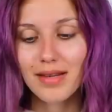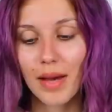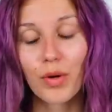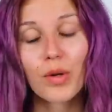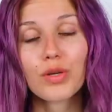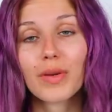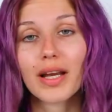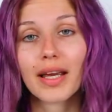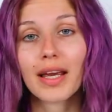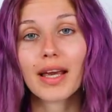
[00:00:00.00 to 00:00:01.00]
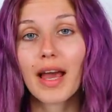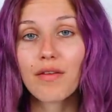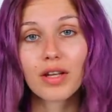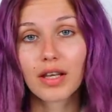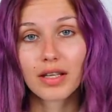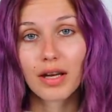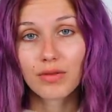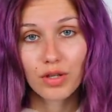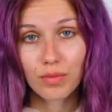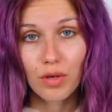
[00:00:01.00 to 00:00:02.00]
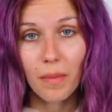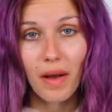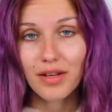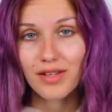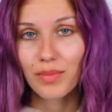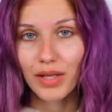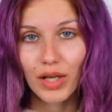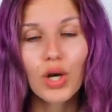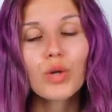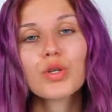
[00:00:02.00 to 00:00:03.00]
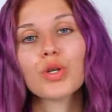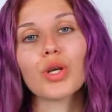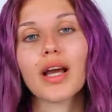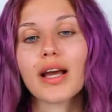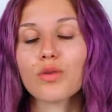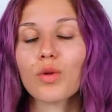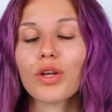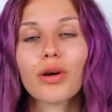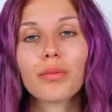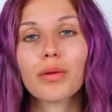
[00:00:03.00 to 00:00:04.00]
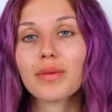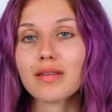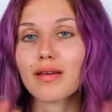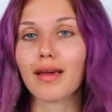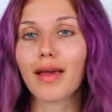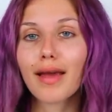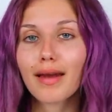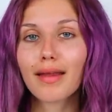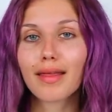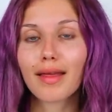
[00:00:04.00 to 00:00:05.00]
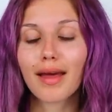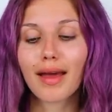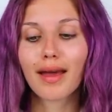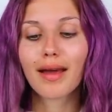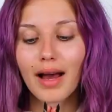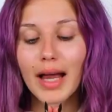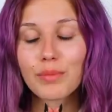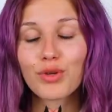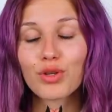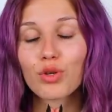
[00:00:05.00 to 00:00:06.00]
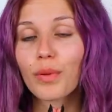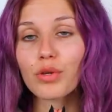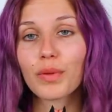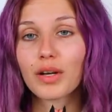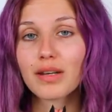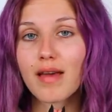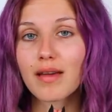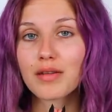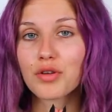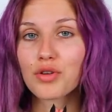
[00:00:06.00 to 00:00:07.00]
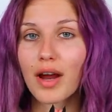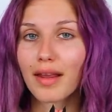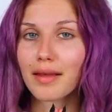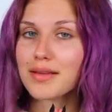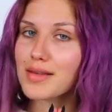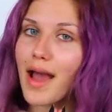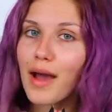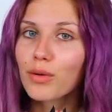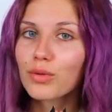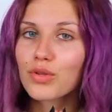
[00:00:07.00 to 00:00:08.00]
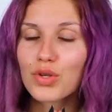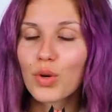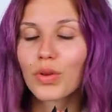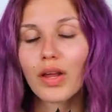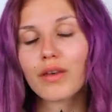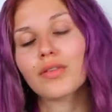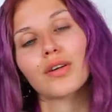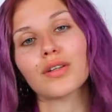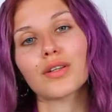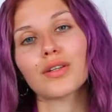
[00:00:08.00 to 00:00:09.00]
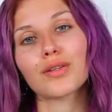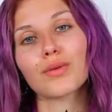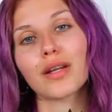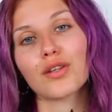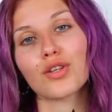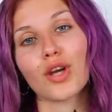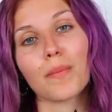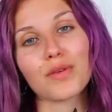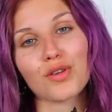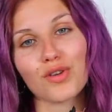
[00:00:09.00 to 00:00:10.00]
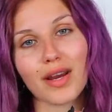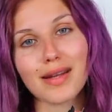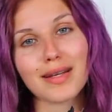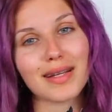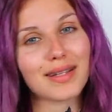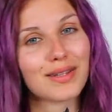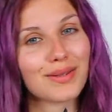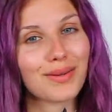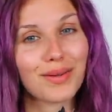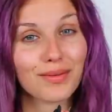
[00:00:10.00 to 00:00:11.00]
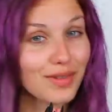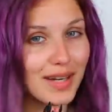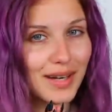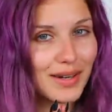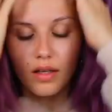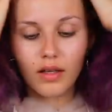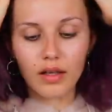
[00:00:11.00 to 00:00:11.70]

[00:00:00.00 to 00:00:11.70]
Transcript: I'm going to be linking everything down in the description box below, so you guys will not be missing anything. I'm super duper excited to try these out. So without further ado, let's jump straight into the video.